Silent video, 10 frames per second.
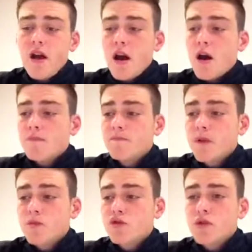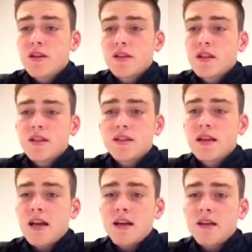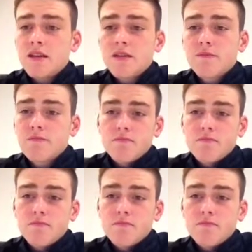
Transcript: I'm sure it's